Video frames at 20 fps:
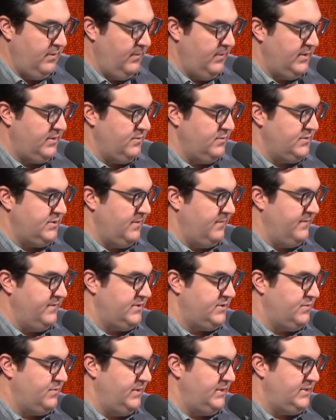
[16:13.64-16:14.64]
We went through some of
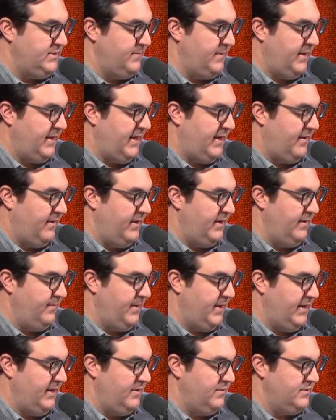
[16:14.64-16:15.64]
his tweets about how
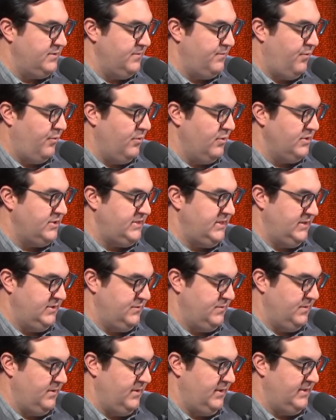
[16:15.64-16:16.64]
anybody who supports
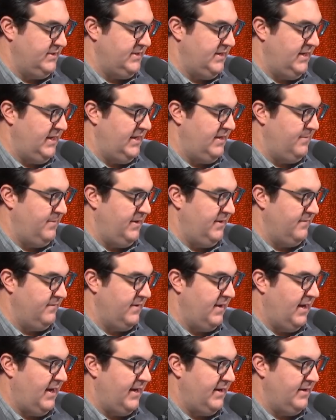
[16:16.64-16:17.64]
Israel is an enemy
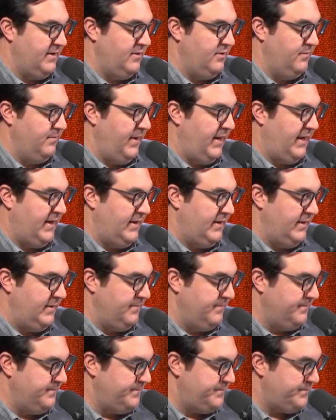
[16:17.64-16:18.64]
of God and humanity.